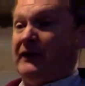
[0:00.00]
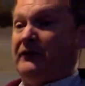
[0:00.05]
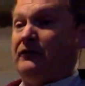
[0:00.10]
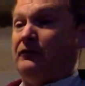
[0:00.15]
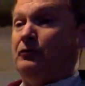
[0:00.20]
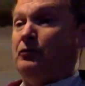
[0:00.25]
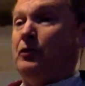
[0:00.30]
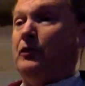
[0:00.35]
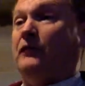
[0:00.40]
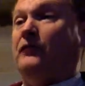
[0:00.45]

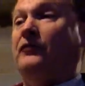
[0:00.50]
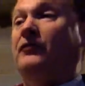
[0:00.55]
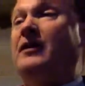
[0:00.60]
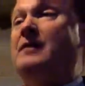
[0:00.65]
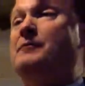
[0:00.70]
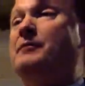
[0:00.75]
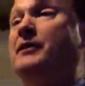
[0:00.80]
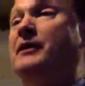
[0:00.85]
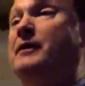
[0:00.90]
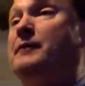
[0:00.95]
worth
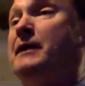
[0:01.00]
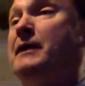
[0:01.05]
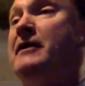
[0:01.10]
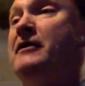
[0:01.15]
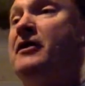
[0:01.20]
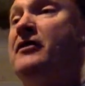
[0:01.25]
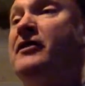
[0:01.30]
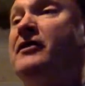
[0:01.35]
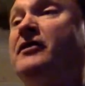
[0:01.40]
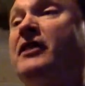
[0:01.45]
something, but it
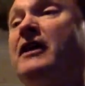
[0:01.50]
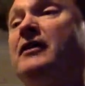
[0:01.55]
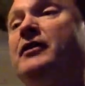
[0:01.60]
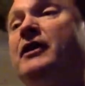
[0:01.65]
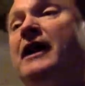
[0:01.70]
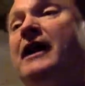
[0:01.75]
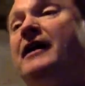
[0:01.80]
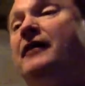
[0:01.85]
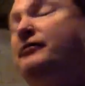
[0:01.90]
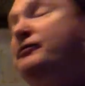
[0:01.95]
doesn't tell you
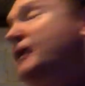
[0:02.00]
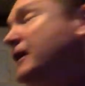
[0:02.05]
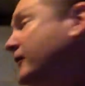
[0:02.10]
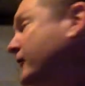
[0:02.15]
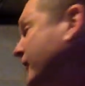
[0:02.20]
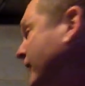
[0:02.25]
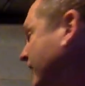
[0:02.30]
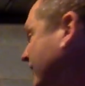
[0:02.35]
how to fix it.